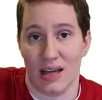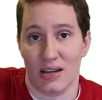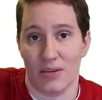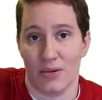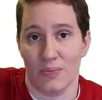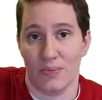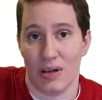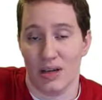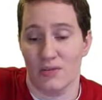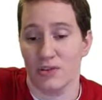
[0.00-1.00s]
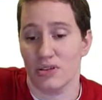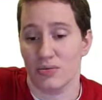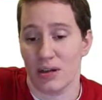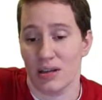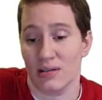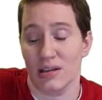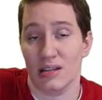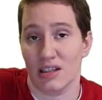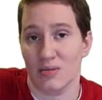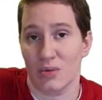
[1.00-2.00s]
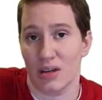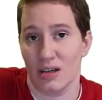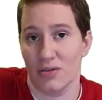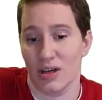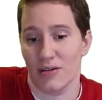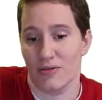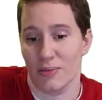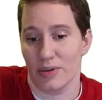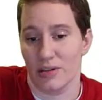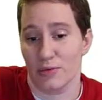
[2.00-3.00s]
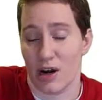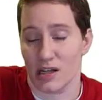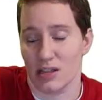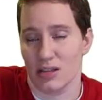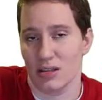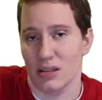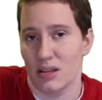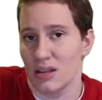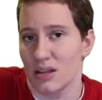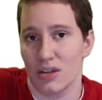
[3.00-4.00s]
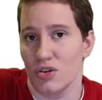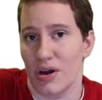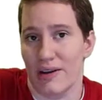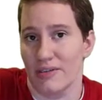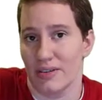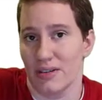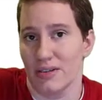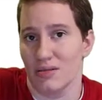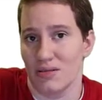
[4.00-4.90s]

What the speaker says: angle. But if you just write down the decimal that you get from this fraction, then you haven't